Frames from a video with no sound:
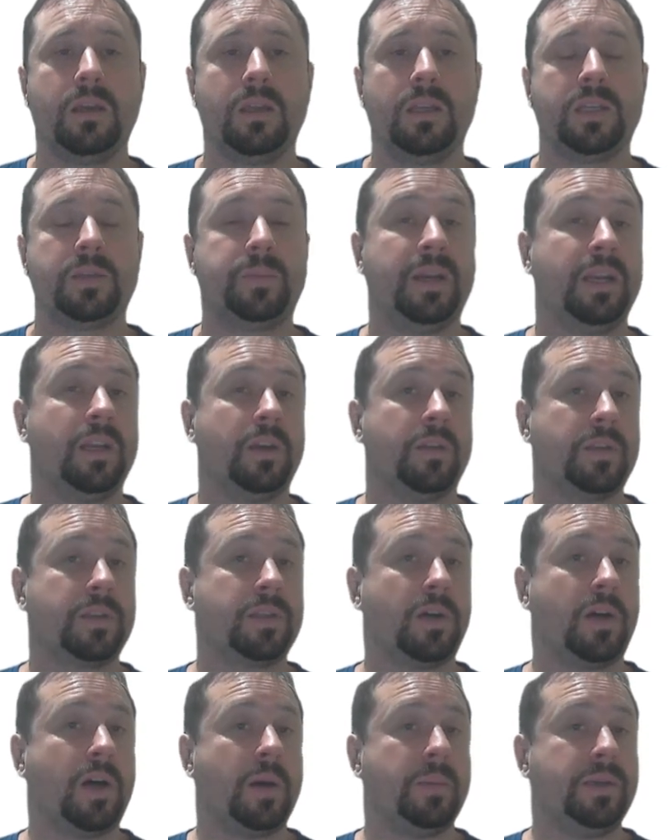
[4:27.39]
Depending on the
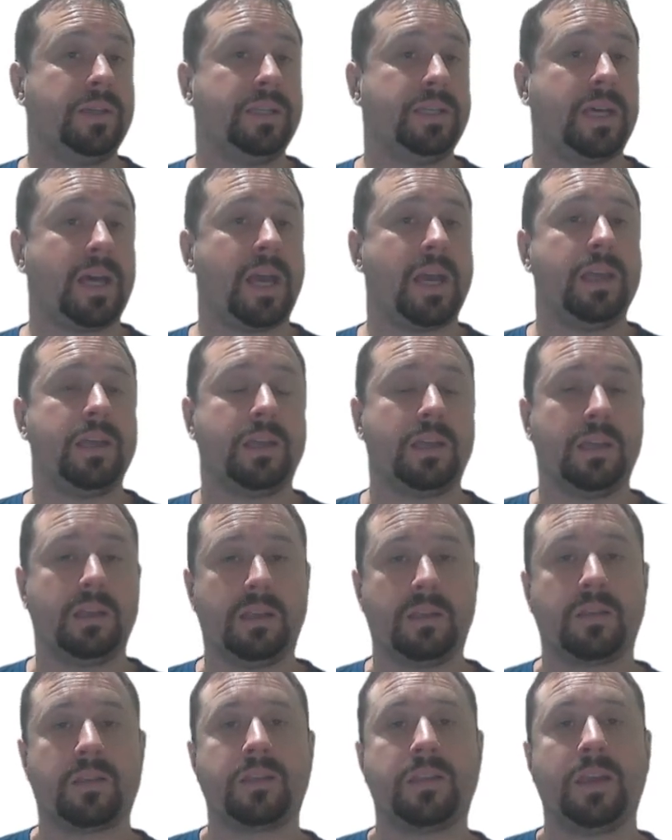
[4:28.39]
time of day, it can
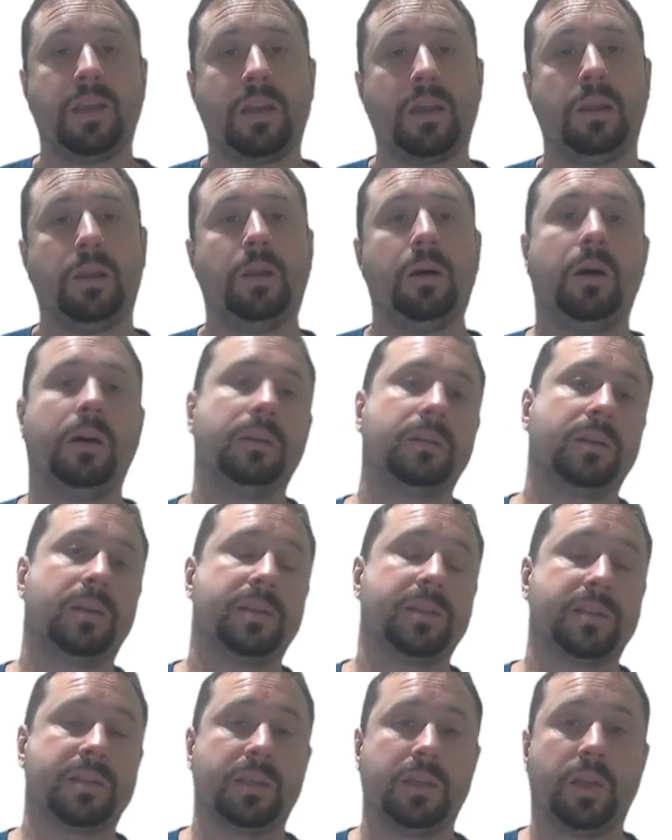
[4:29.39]
think a lot,
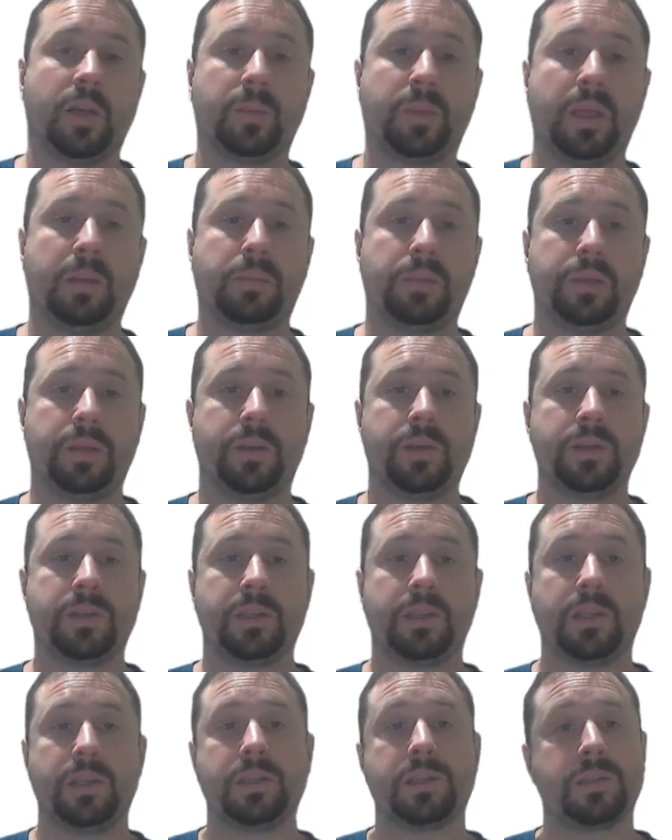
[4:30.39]
because a lot of people are using
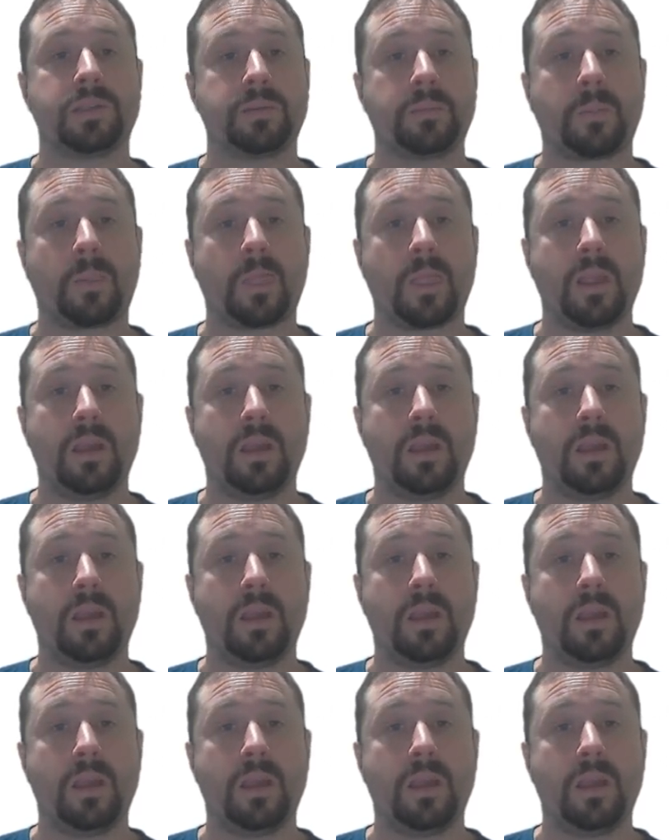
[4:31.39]
this.